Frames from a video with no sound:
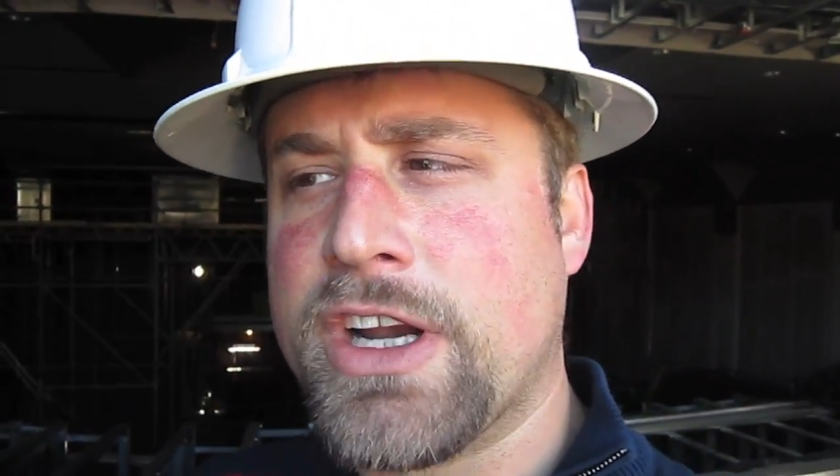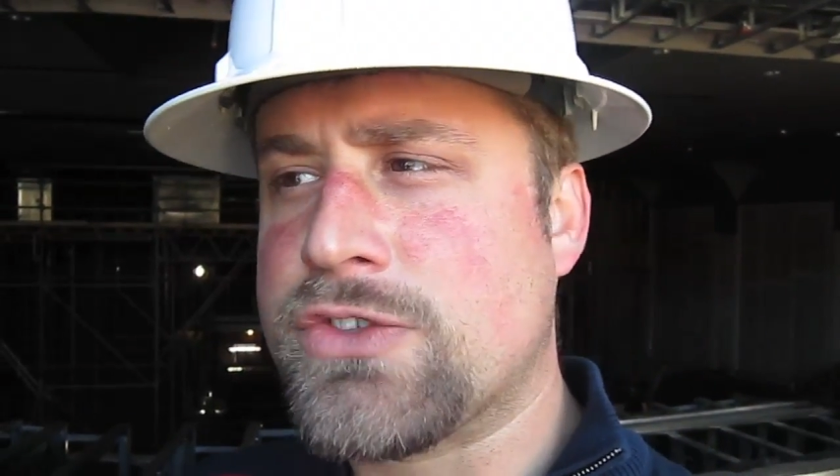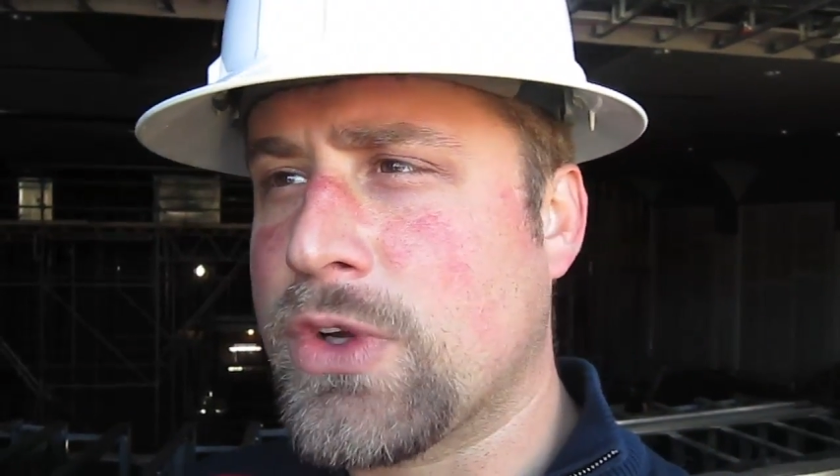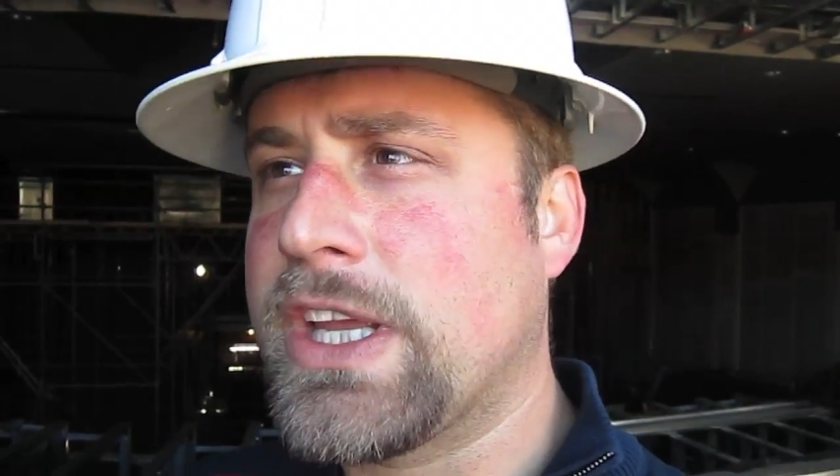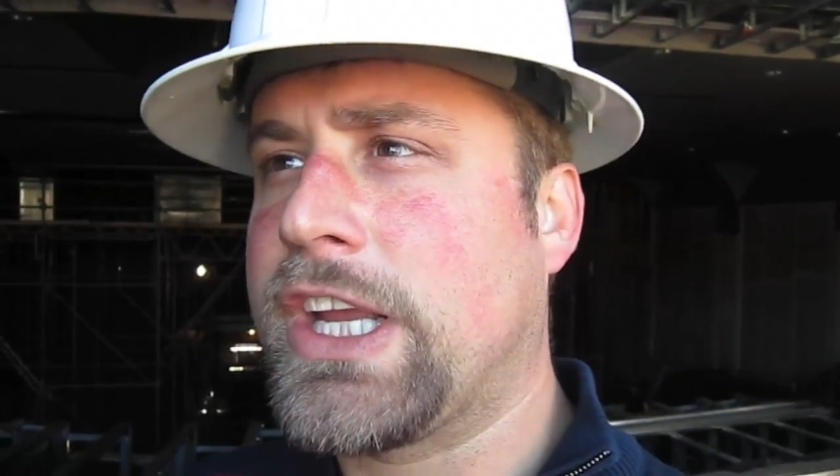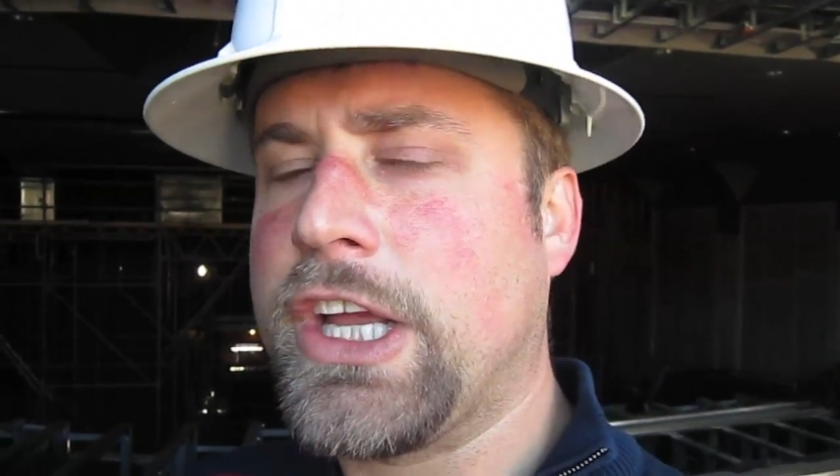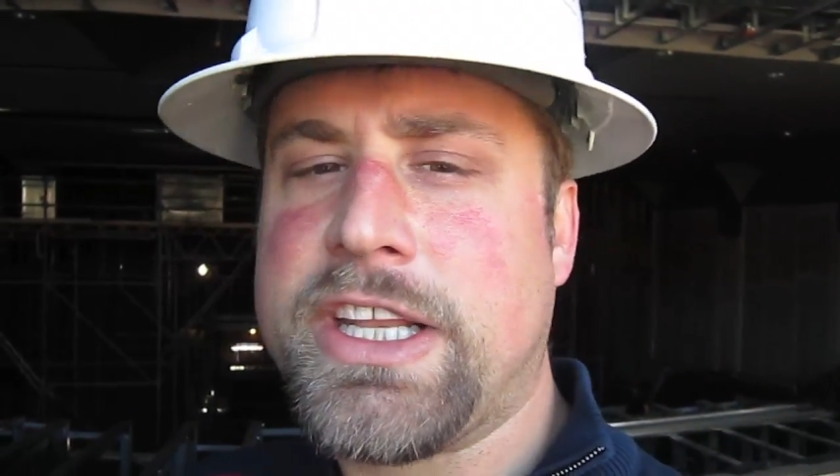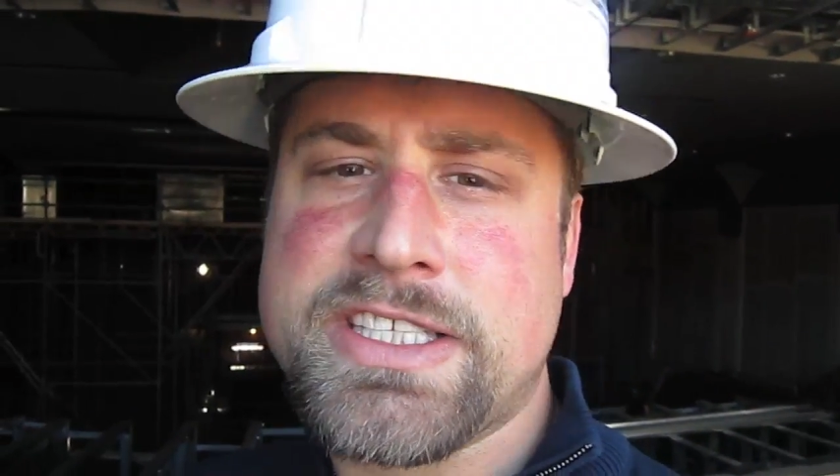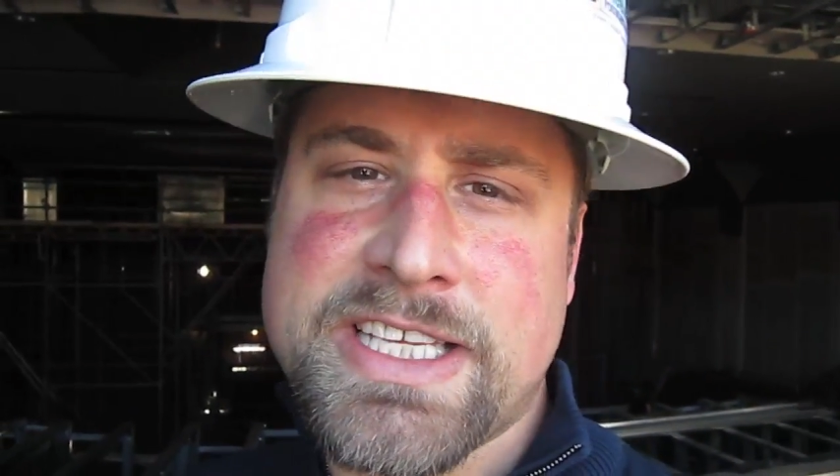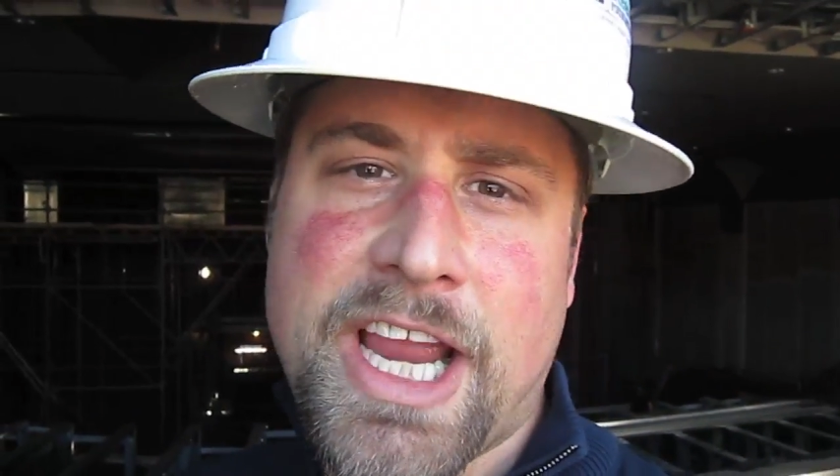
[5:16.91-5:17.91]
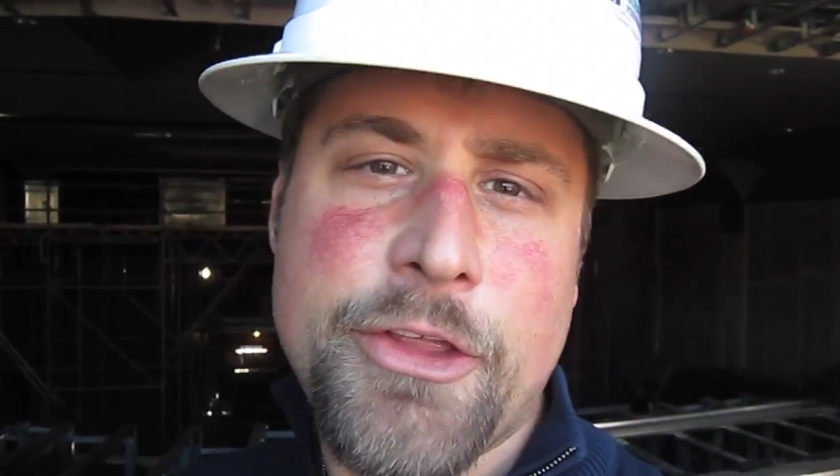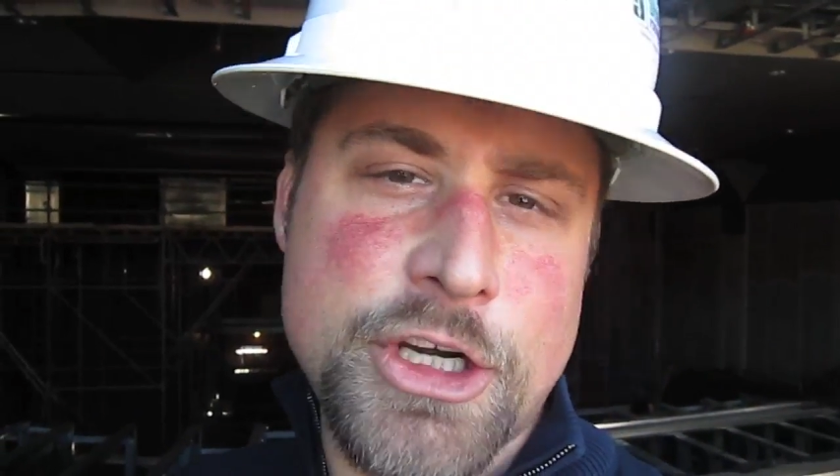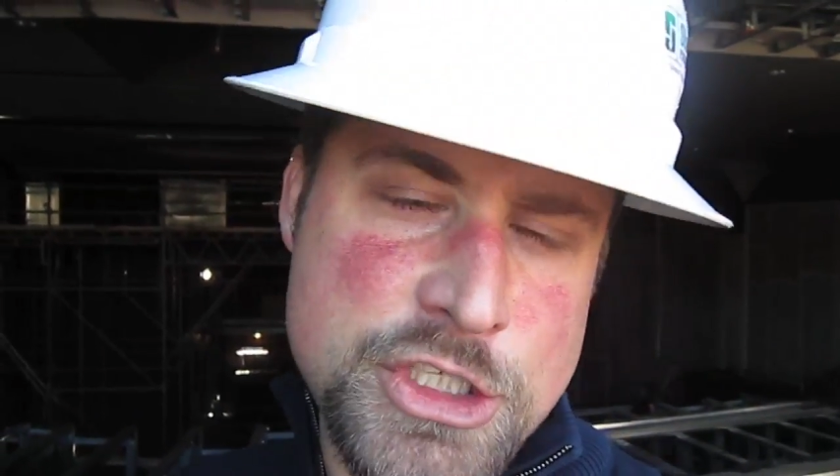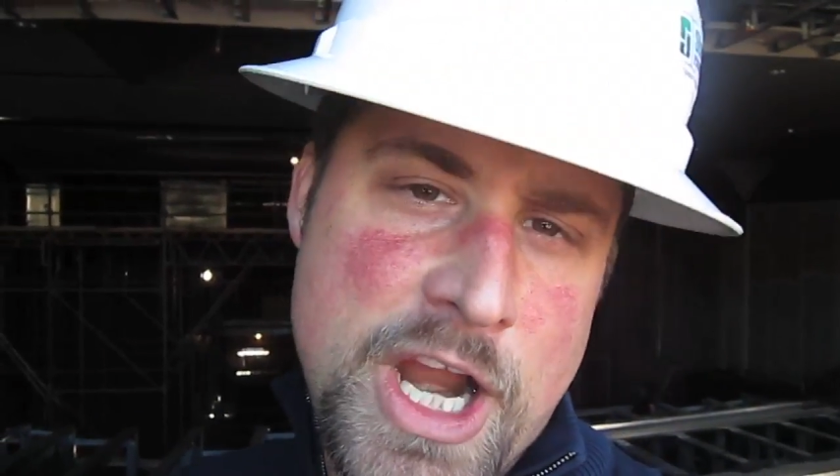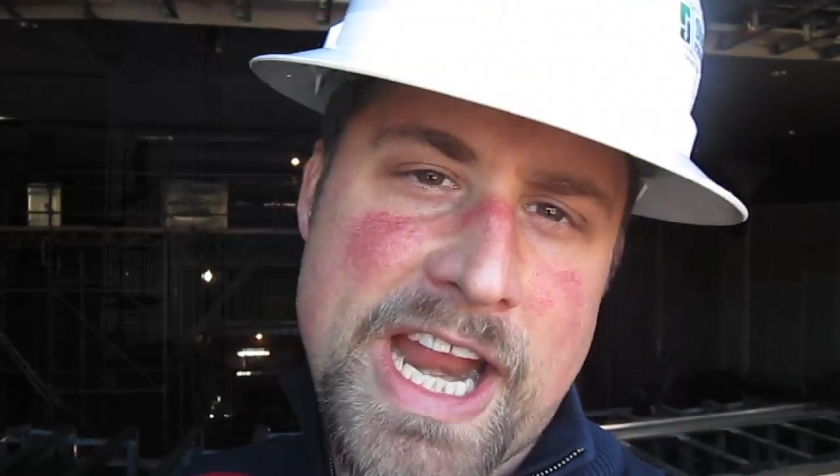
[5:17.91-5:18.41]
It's really good to see other
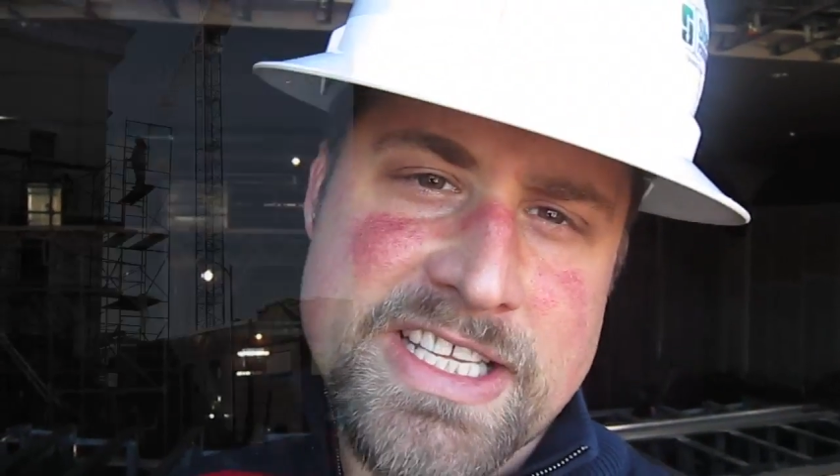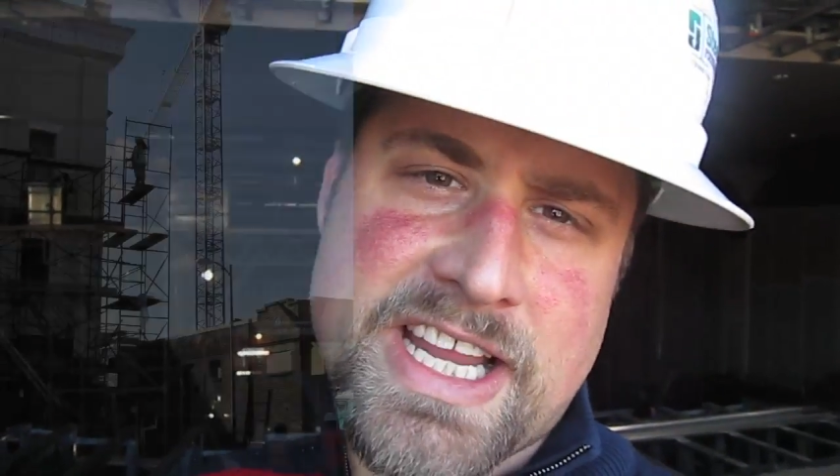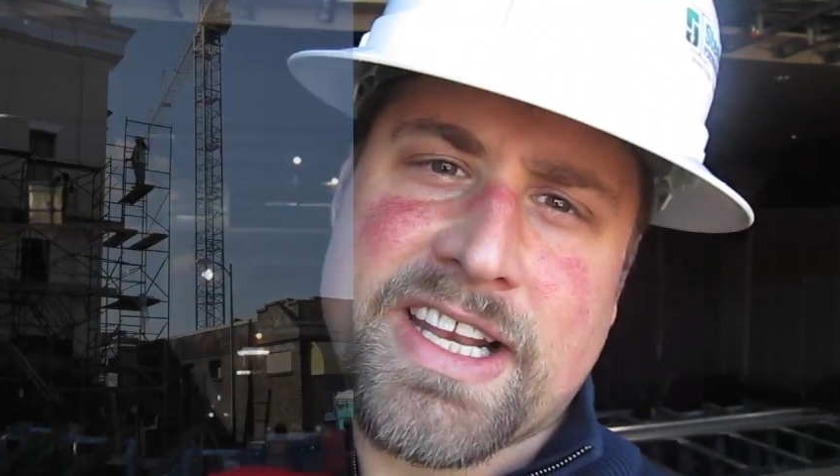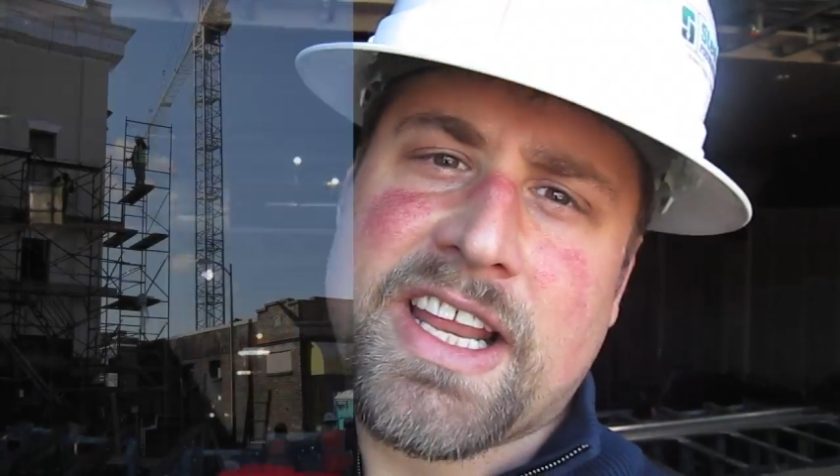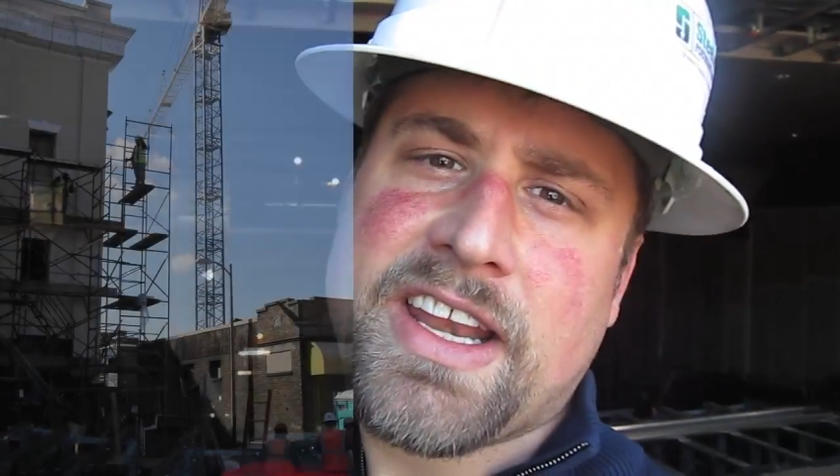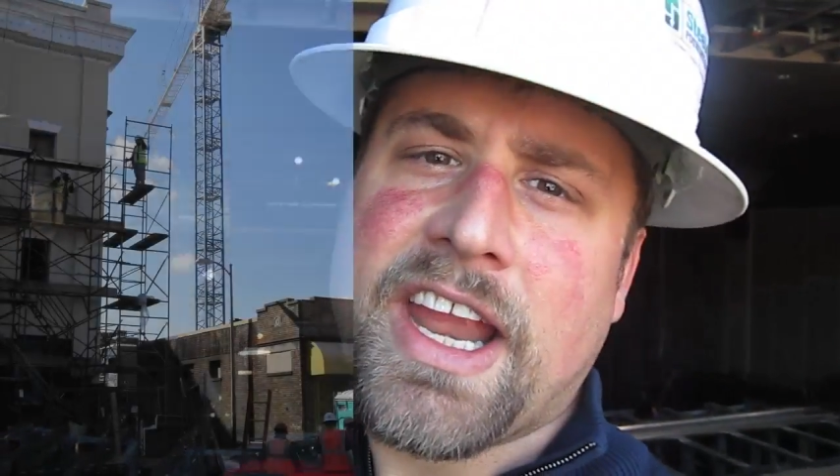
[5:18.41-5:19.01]
trades getting in